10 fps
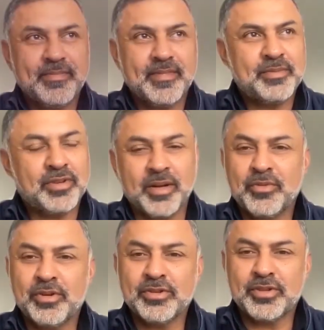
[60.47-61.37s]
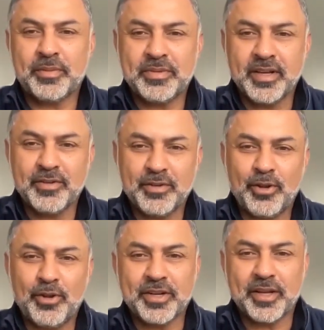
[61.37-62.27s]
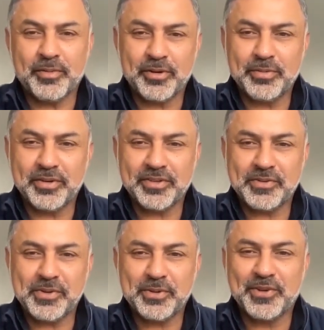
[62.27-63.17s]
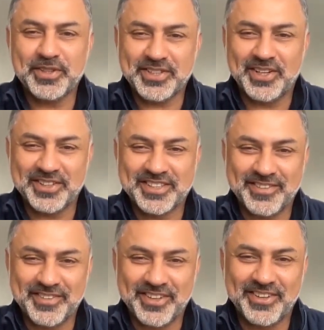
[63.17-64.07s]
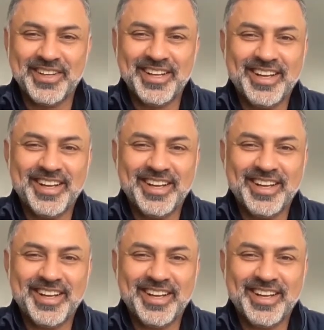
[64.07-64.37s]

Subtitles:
I'm sorry, I'm going to stop saying it was a long time ago, because it was a long time ago.